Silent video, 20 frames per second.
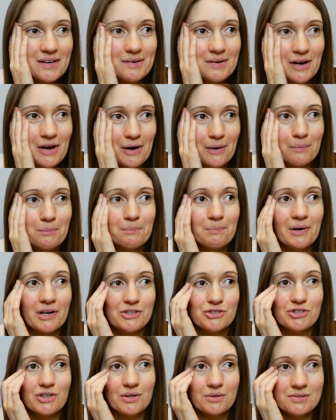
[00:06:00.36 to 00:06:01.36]
by
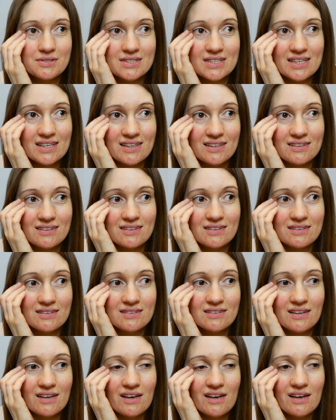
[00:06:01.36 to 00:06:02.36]
Charles Dickens,
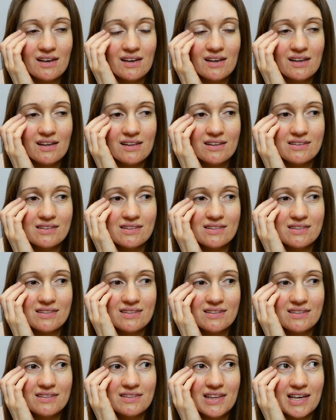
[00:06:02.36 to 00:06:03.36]

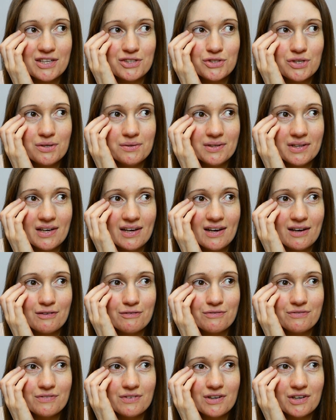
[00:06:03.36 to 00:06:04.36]
they don't
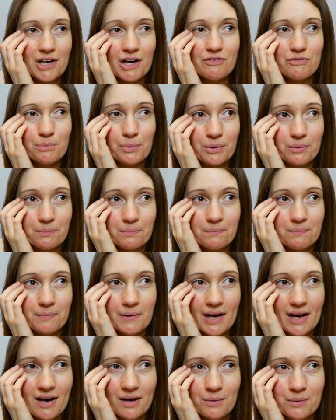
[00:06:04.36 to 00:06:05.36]
have a government
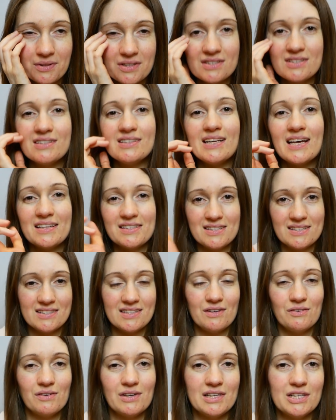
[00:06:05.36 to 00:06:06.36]
power that's
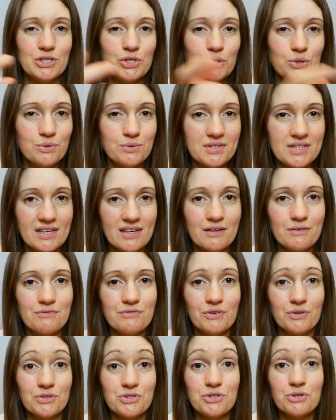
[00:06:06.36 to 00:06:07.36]
necessarily using it
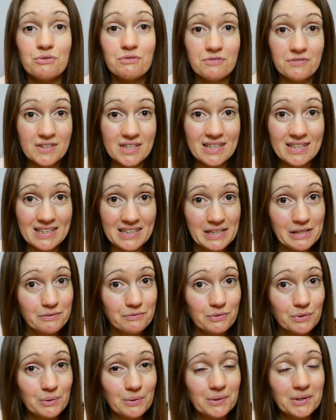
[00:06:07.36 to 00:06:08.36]
for severe
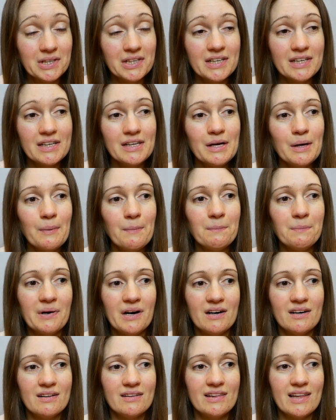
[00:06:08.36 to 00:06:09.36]
evil,
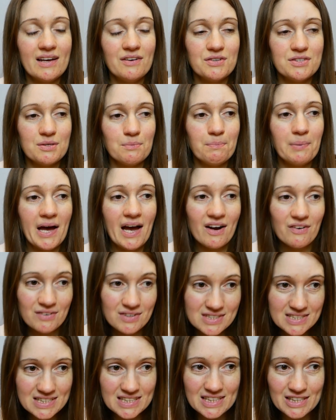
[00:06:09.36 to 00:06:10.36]
but there is a
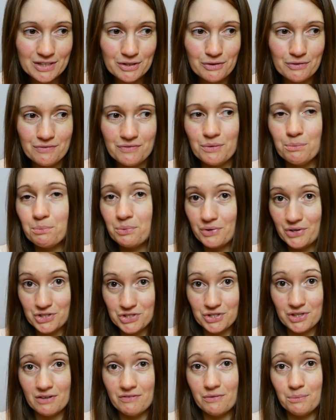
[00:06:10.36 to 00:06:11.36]
parody of the British
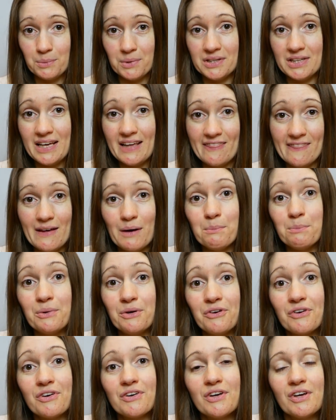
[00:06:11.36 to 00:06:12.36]
government in that
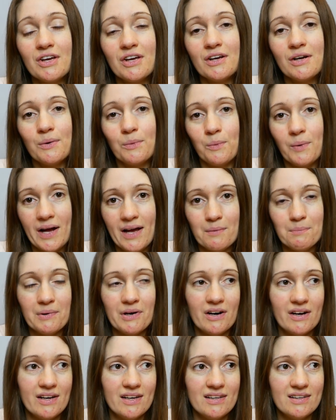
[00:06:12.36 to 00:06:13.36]
book,
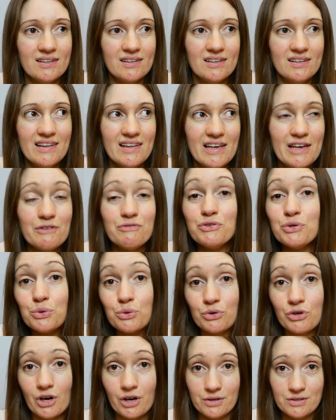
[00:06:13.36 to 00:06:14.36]
whereby if you
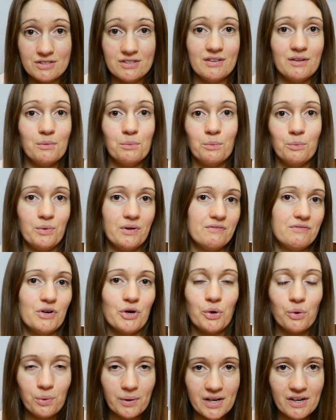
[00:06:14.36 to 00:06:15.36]
go to them with a
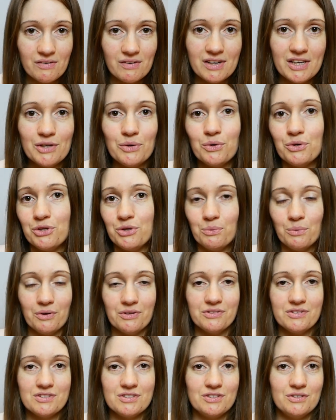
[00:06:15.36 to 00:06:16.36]
query or you
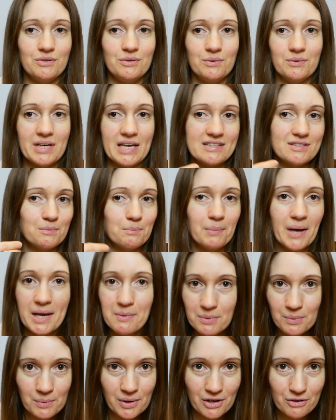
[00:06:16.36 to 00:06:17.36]
want to get some
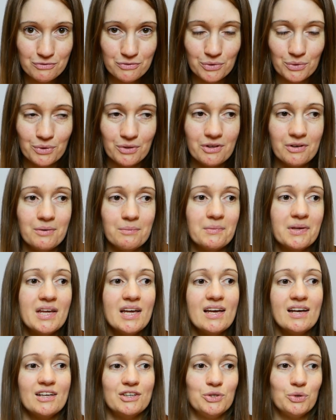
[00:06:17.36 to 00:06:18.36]
paperwork for them,
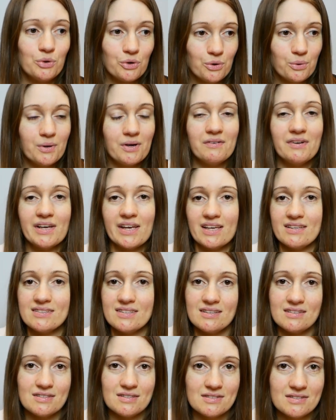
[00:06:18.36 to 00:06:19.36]
your query gets
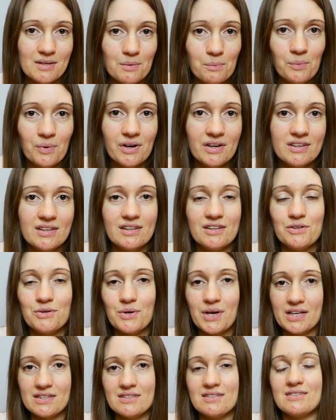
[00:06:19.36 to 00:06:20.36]
sent to someone, and then you
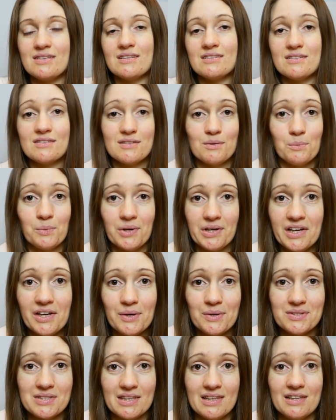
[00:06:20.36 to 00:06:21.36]
get to send to someone
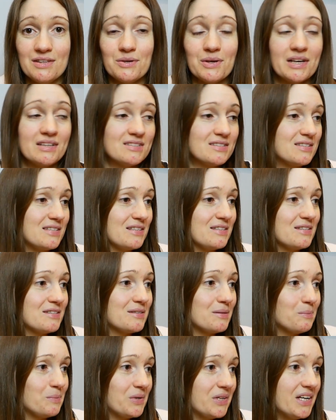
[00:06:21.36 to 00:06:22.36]
else, and then you get to send to
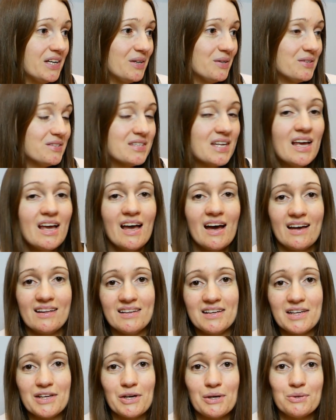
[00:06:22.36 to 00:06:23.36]
someone else, and then
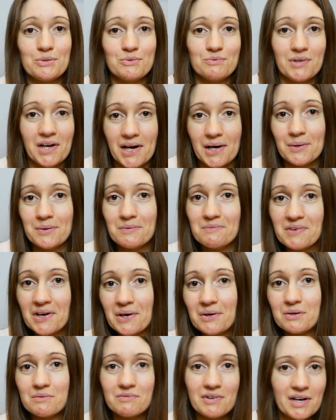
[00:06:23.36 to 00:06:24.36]
it goes round and
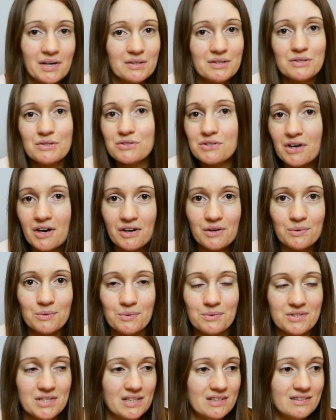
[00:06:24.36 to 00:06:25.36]
round and round in
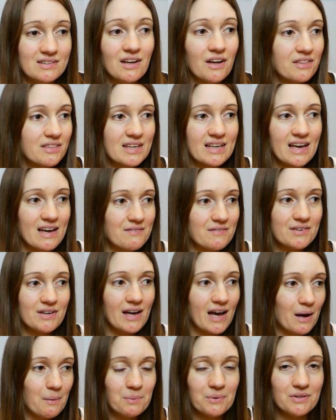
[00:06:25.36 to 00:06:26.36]
circles, and nothing ever
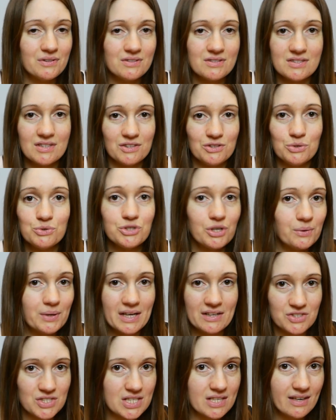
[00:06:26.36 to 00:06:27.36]
happens, and you don't
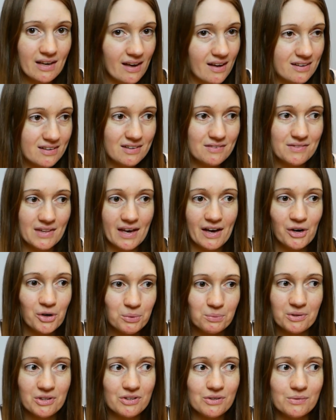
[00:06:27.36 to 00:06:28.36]
actually get any of the
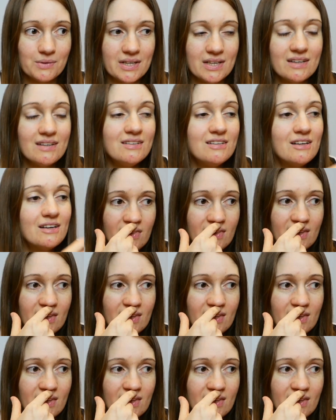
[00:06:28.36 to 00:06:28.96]
help that you need.